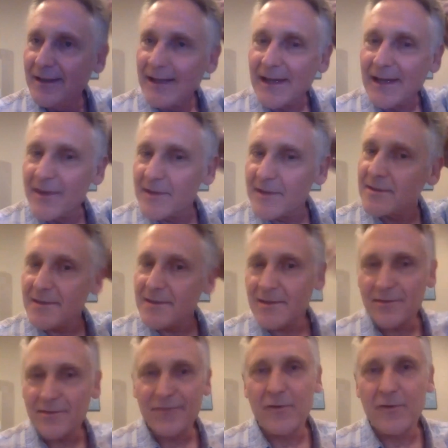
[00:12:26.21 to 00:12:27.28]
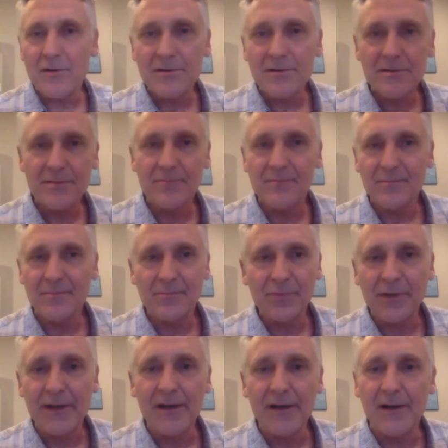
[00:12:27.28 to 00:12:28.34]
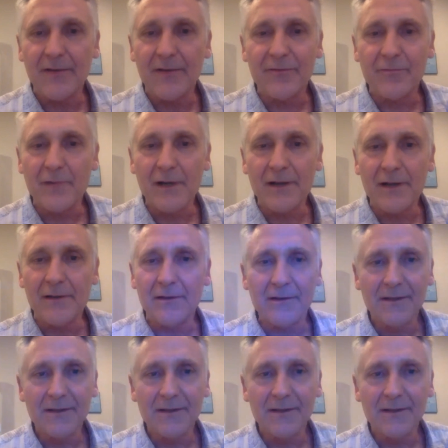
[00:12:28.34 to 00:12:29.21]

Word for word: And this is his first playoff run